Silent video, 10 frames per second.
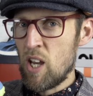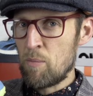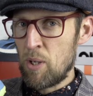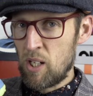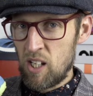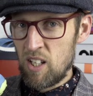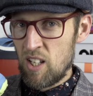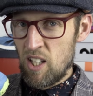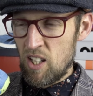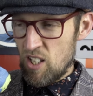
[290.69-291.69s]
up at a
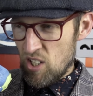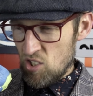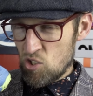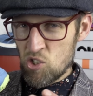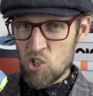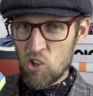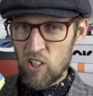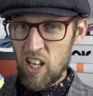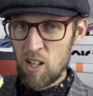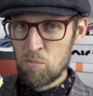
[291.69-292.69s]

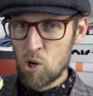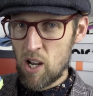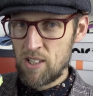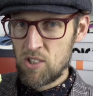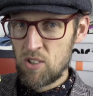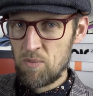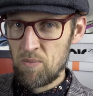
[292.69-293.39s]
stonking price.